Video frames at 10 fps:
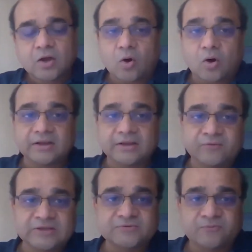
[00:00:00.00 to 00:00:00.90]
Or if
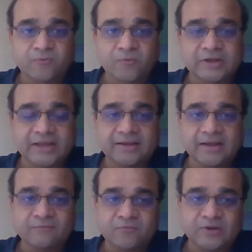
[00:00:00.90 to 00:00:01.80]
he's floating
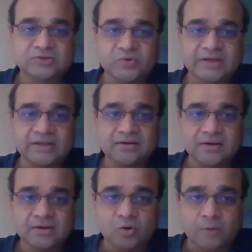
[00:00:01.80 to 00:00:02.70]
and fluctuating
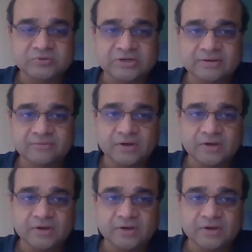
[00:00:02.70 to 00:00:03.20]
option